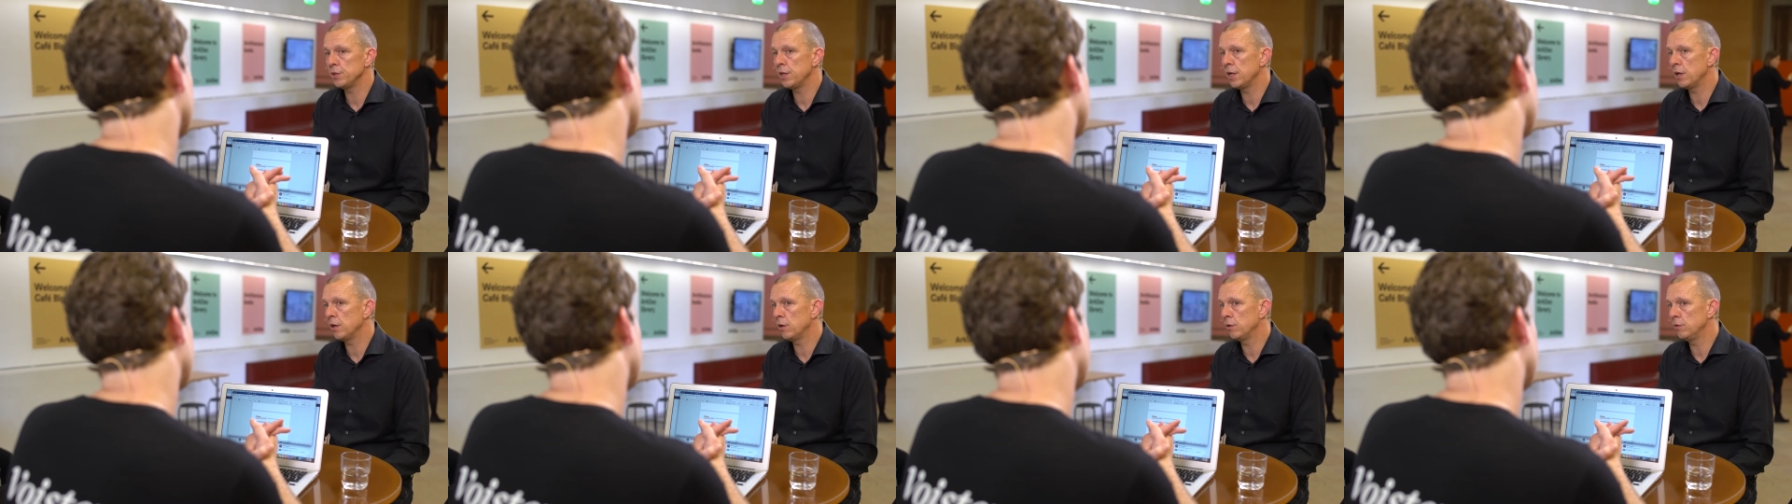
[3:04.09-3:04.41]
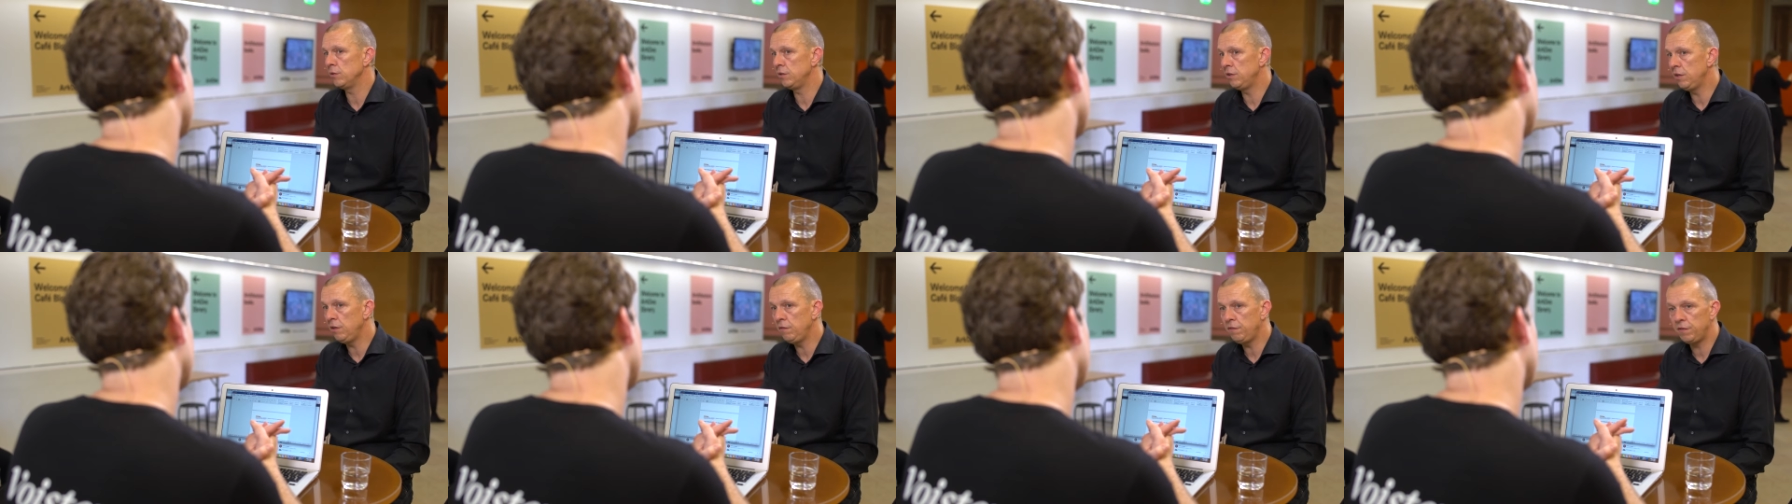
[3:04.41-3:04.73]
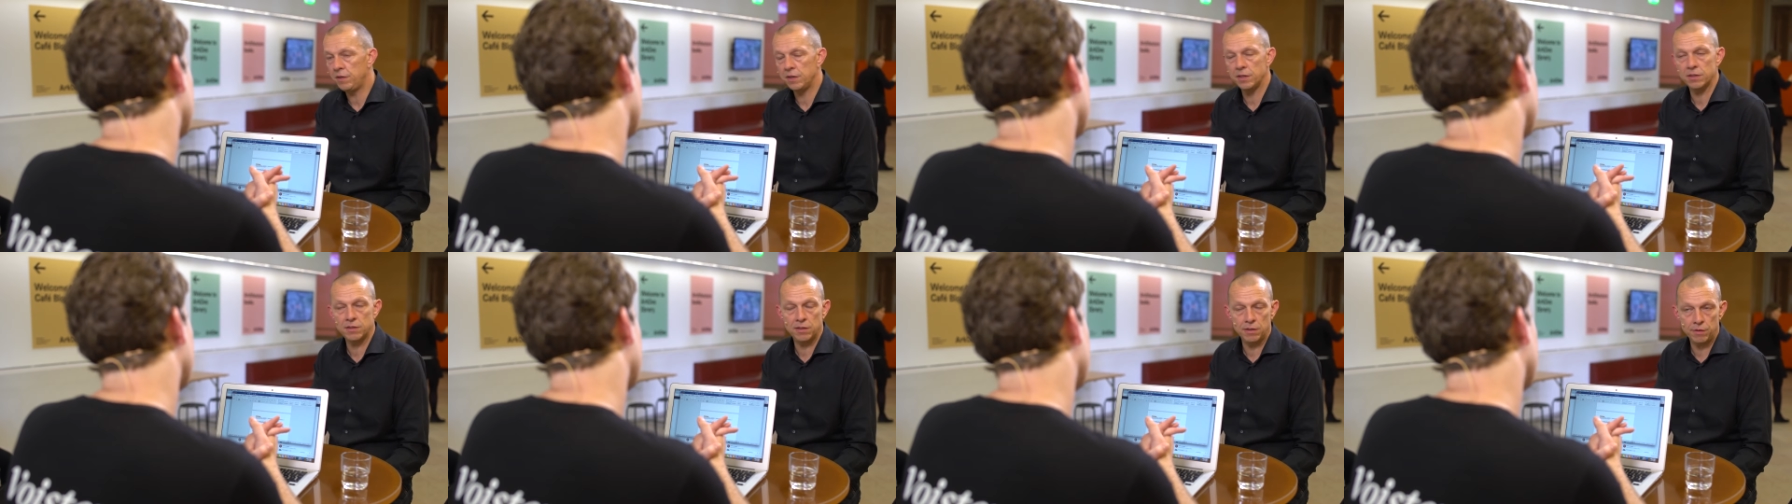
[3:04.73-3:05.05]
now
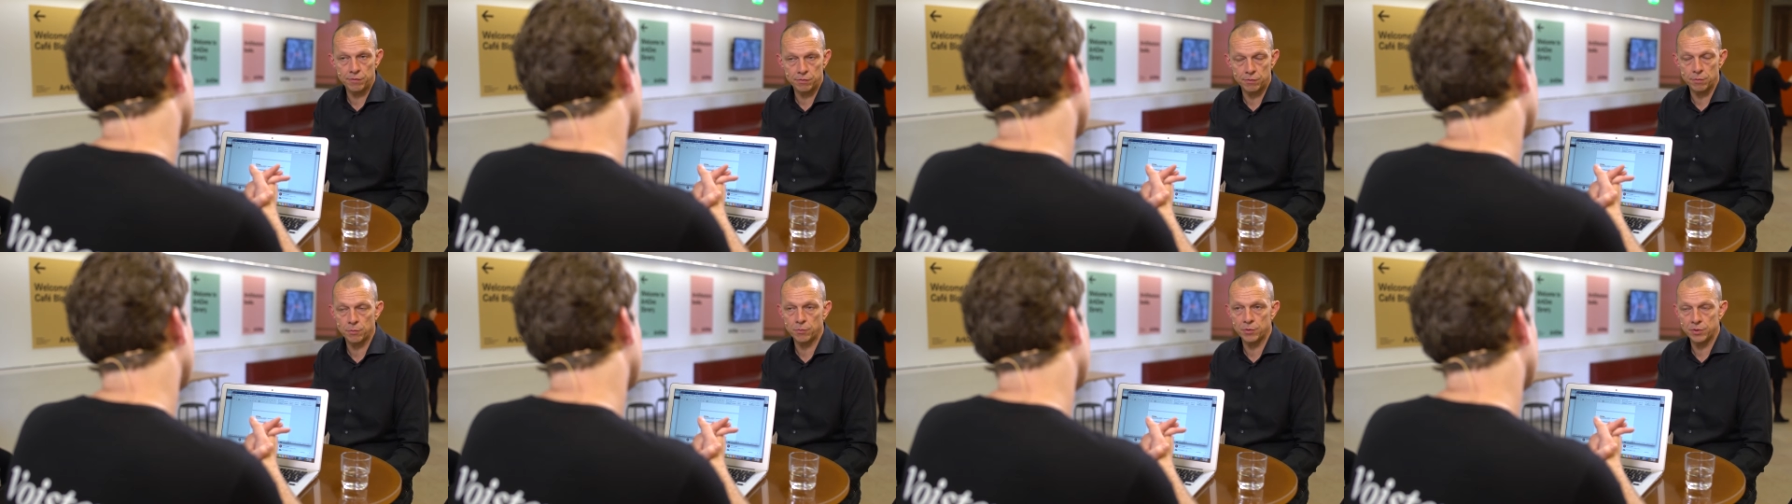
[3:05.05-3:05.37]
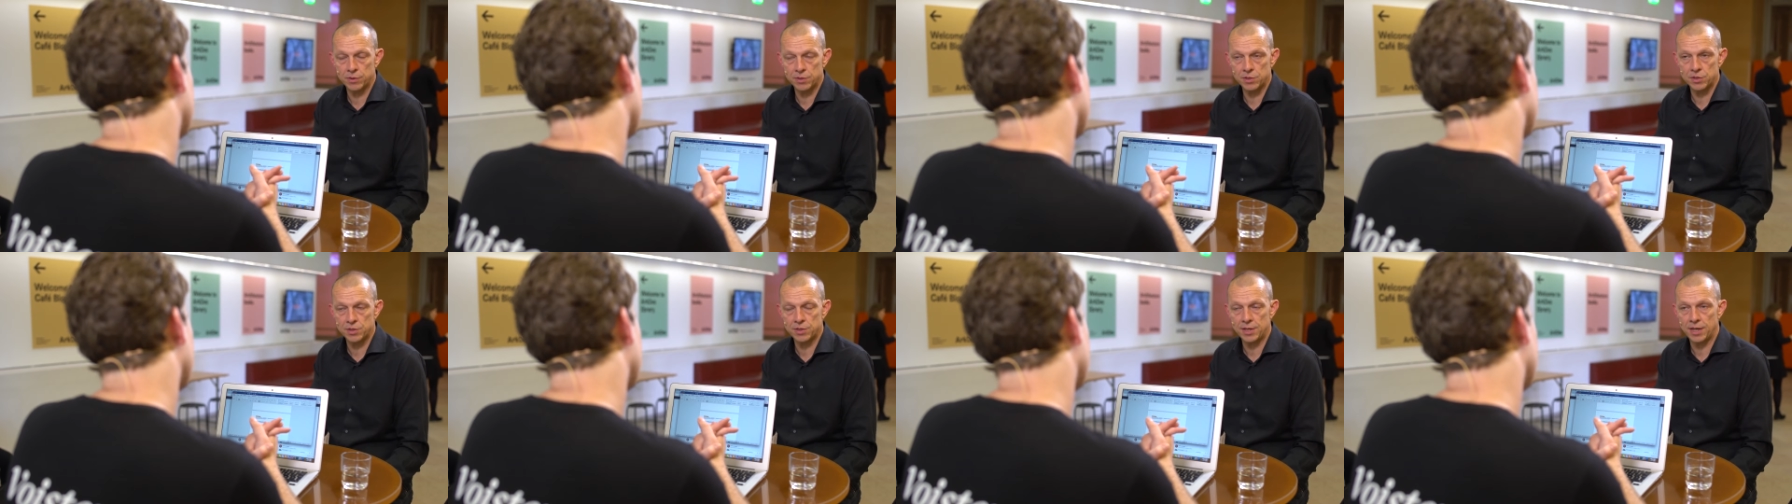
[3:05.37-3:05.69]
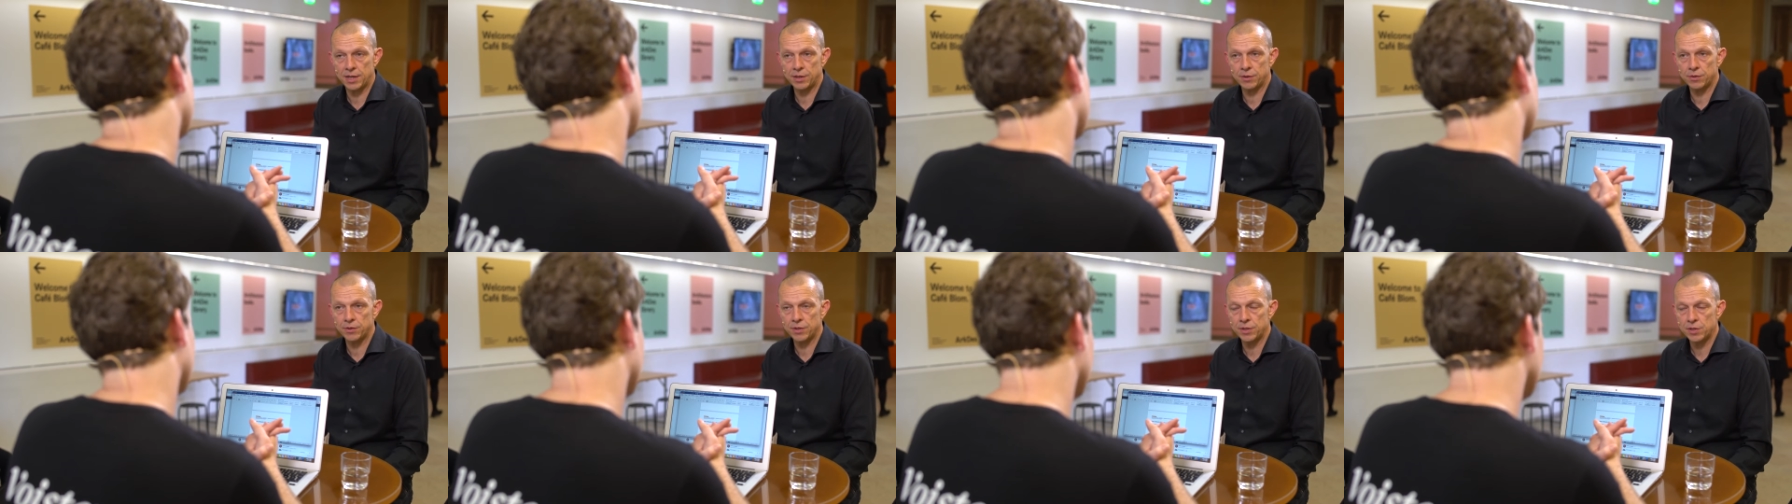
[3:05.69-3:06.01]
deviating from what the
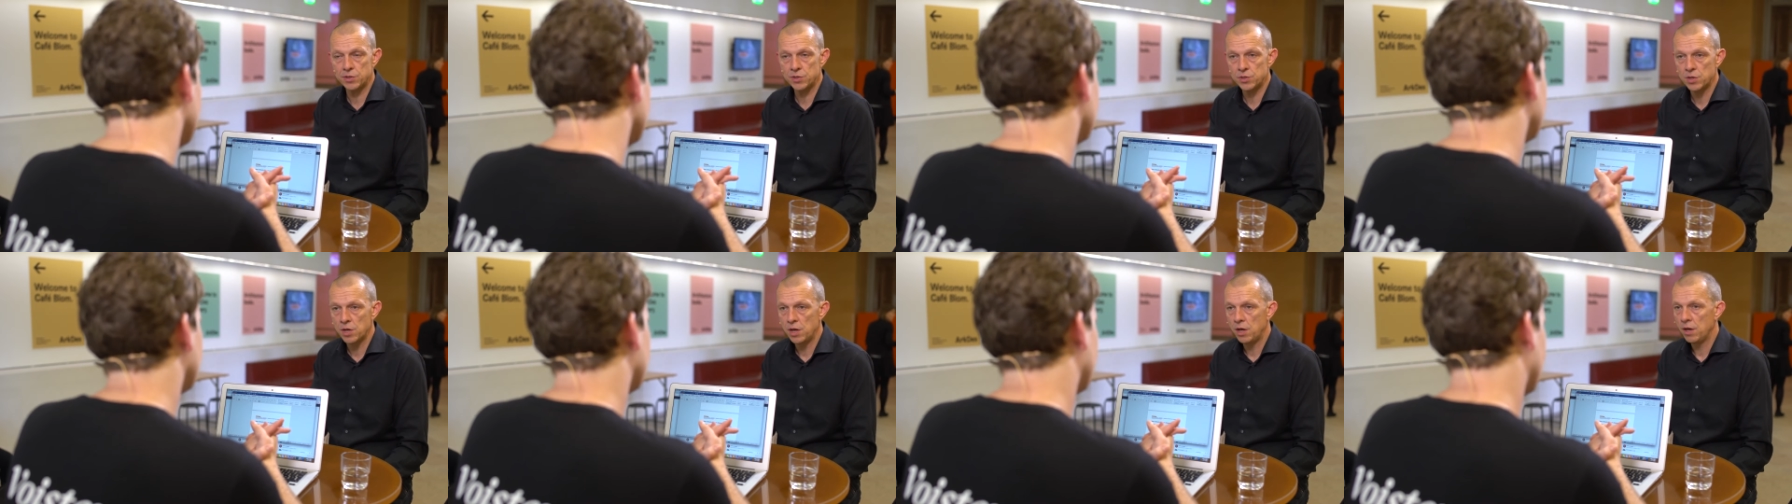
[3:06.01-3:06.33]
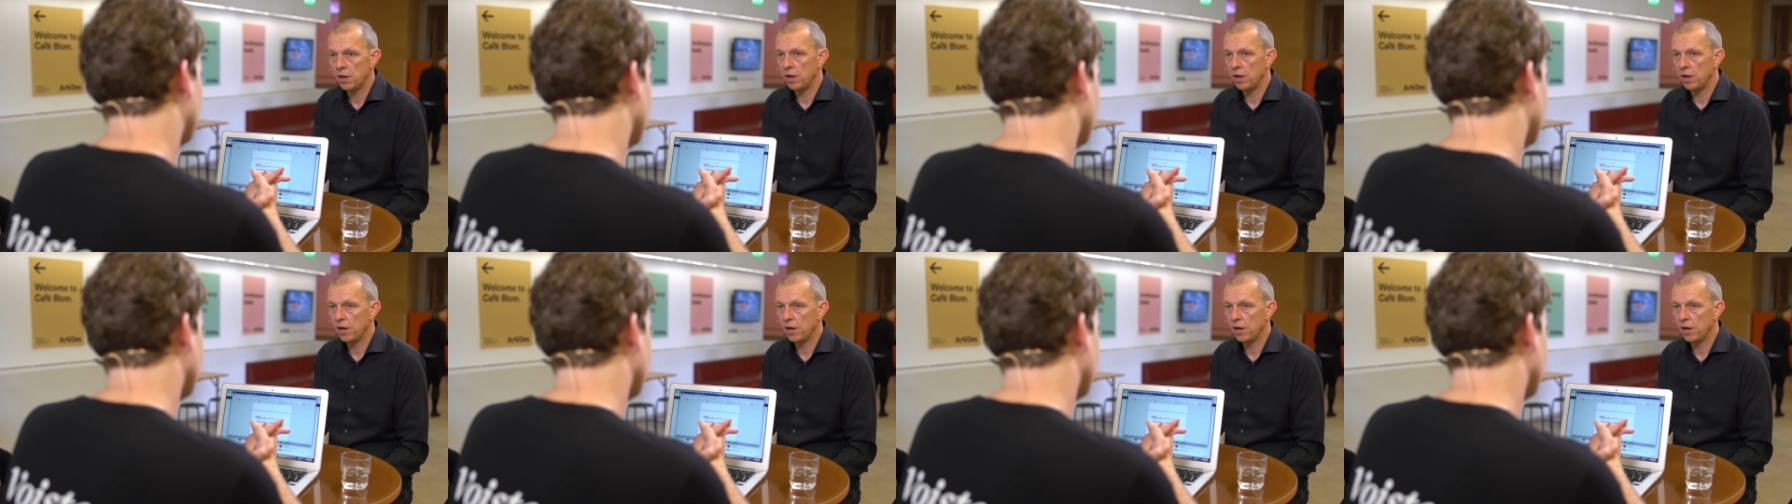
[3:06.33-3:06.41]
standard is.